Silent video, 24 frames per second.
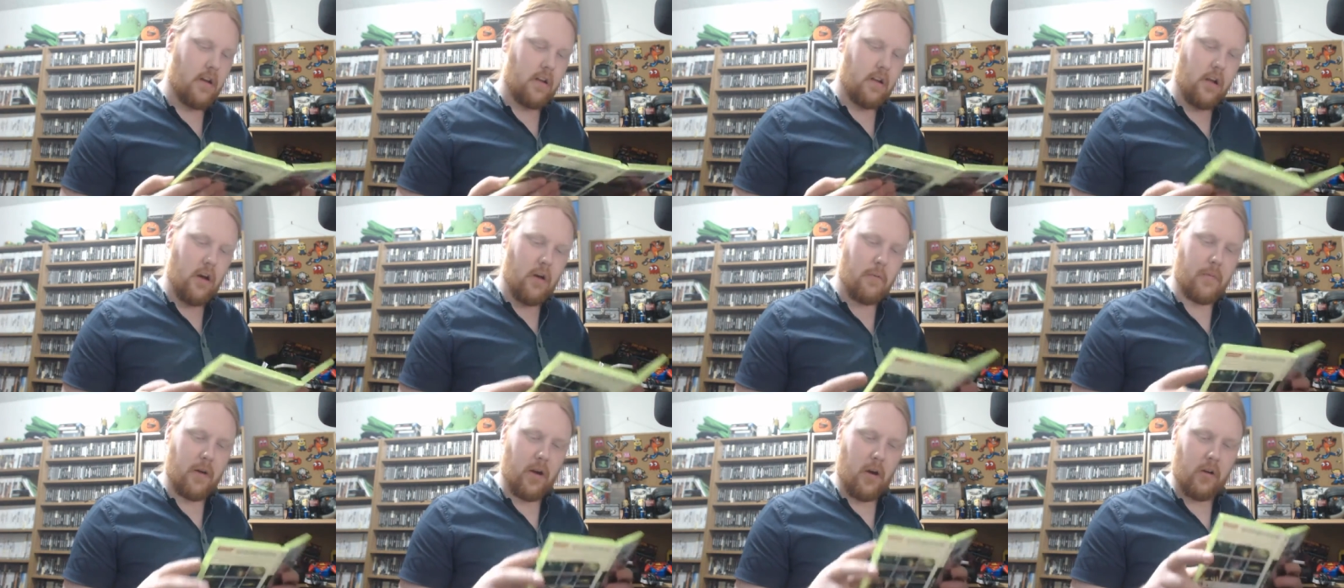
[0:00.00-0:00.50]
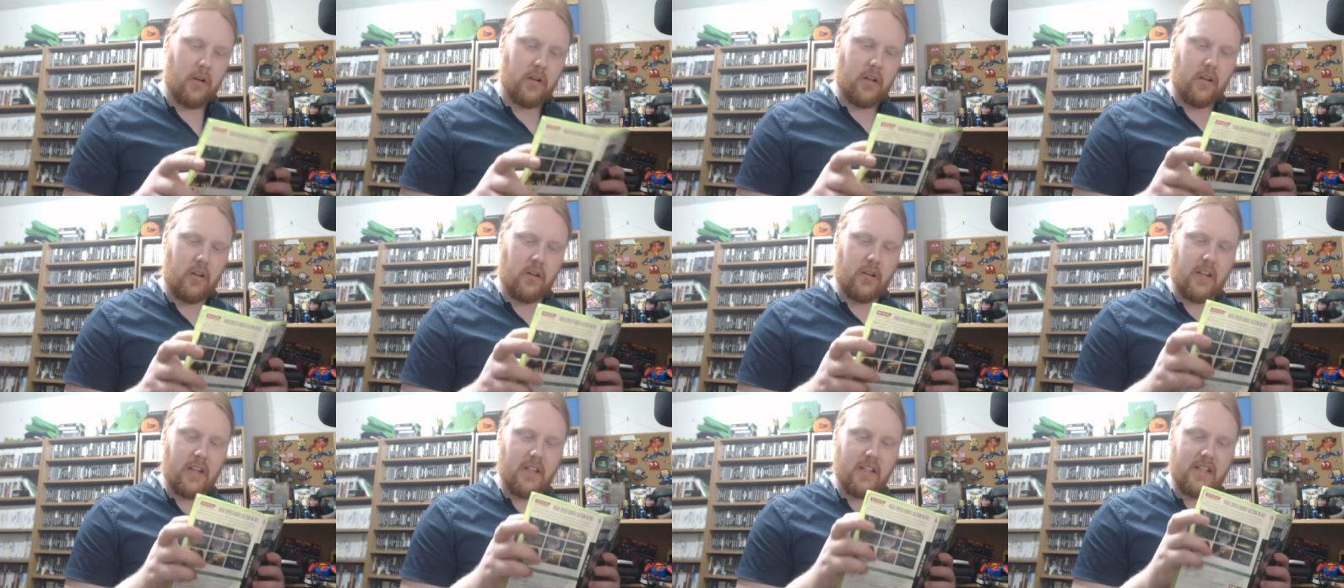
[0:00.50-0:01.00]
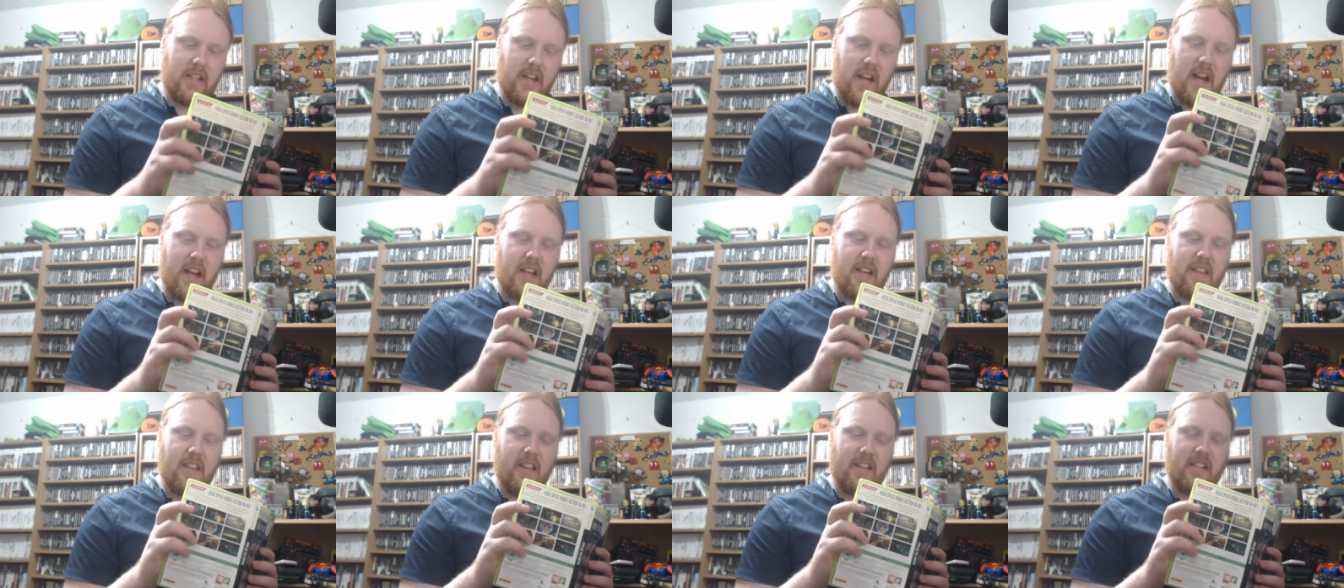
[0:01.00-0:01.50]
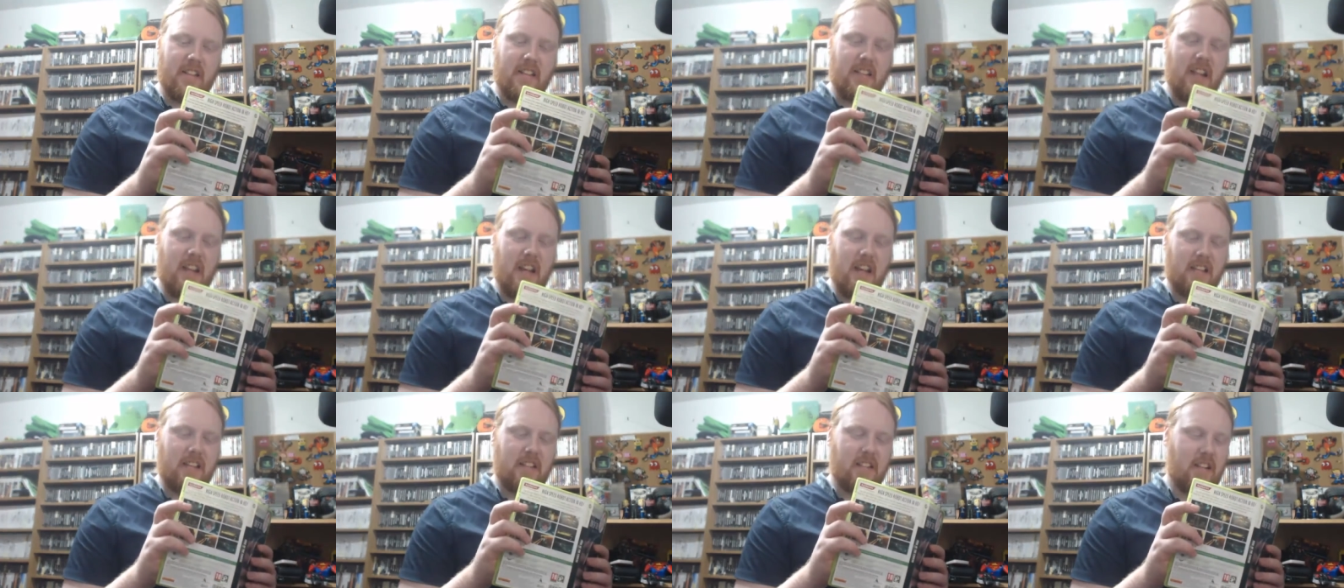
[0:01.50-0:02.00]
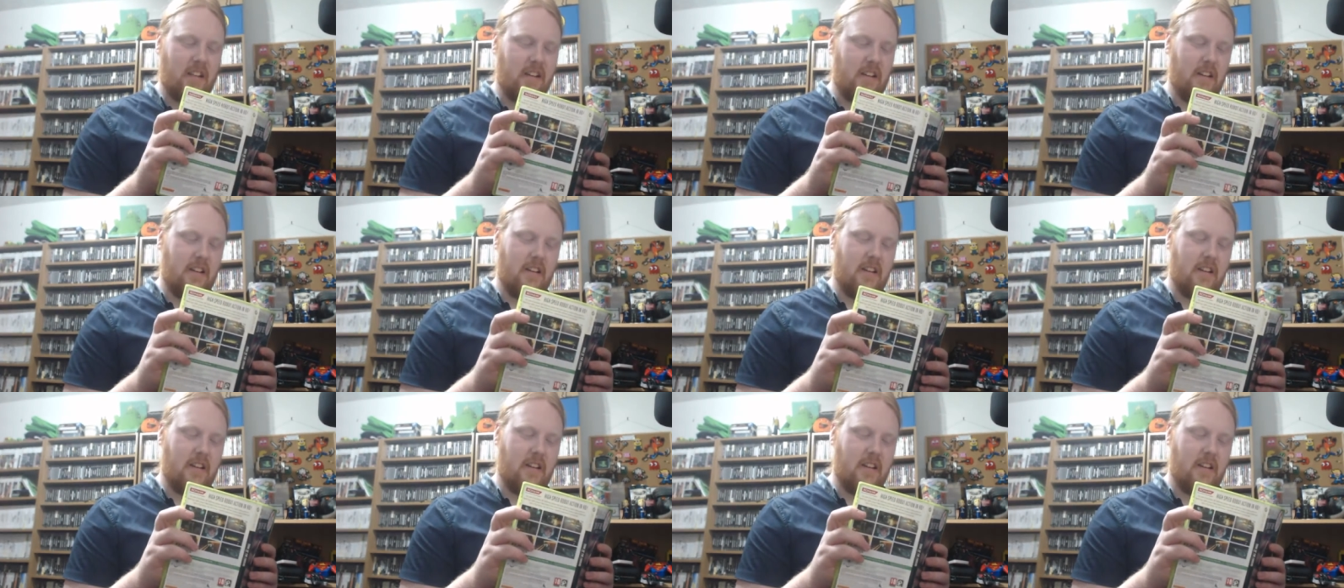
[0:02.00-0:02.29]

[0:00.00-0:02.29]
Lo and behold, I look inside and there's a disc.